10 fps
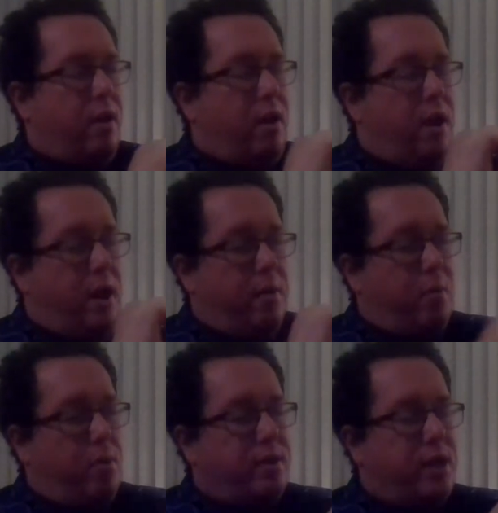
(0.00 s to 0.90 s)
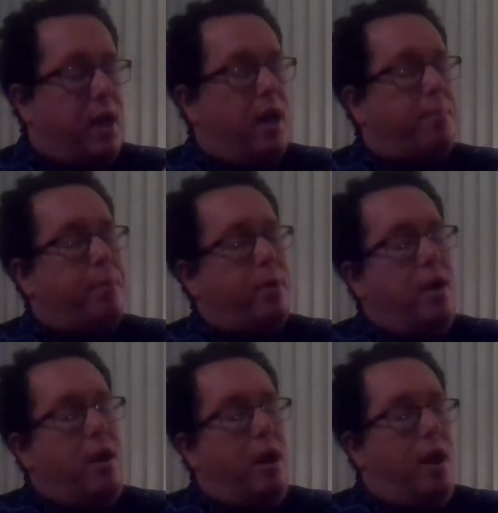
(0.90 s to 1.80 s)
I'm going to get up,
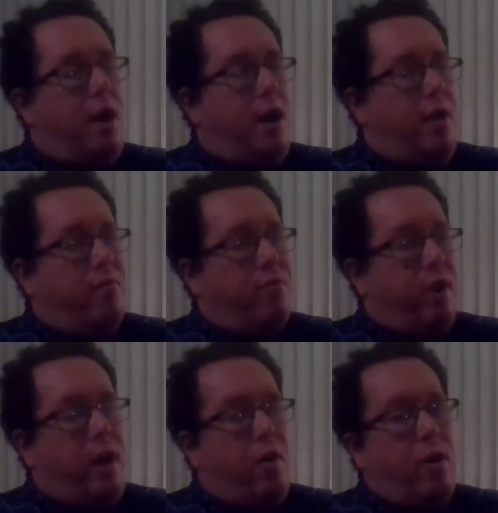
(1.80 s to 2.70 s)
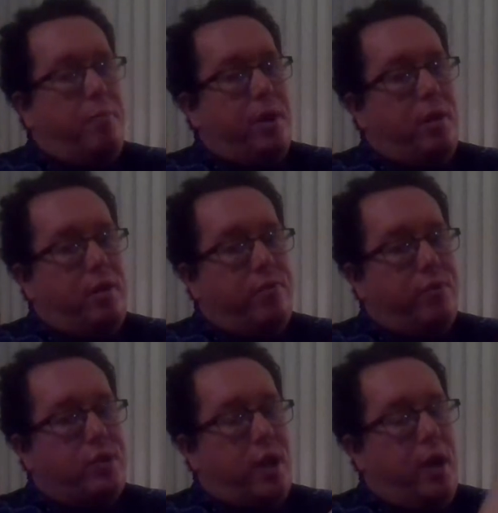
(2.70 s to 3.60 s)
and for an hour, I'm going to look
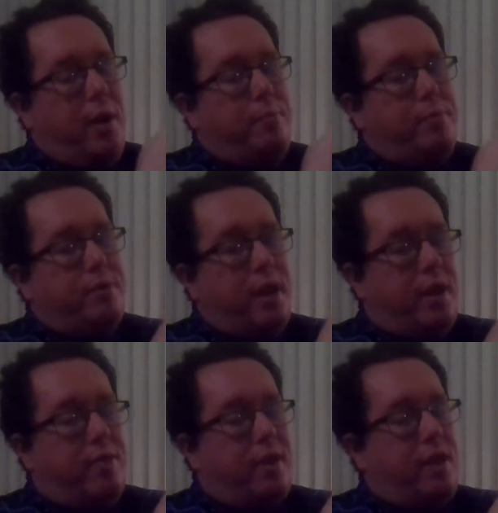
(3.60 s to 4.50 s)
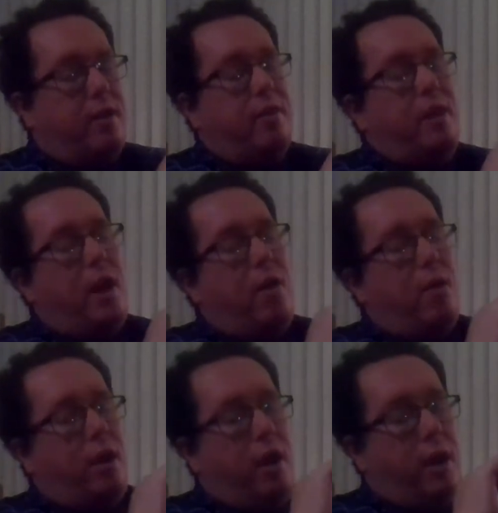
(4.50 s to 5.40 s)
for jobs. And at the end of the
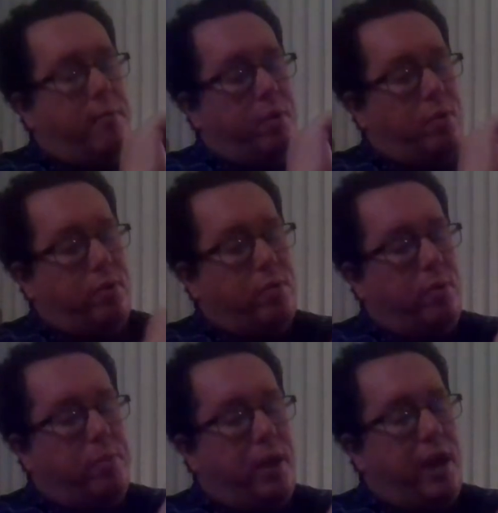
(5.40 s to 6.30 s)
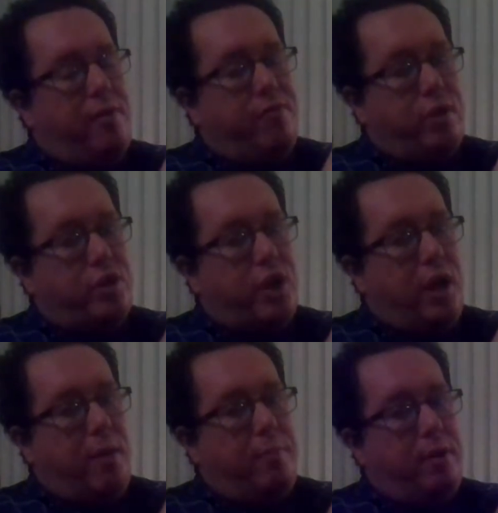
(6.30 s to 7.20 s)
hour, I'm going to apply for a
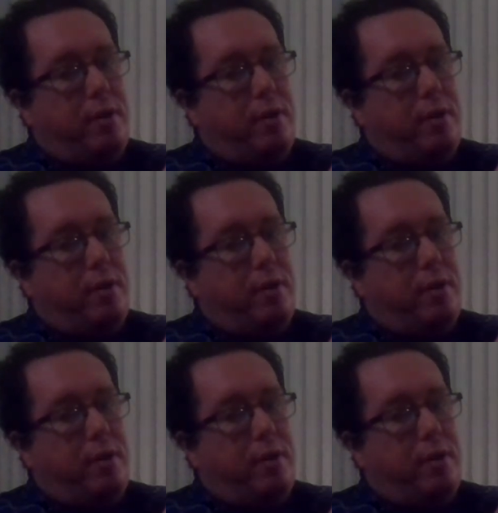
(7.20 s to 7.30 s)
job.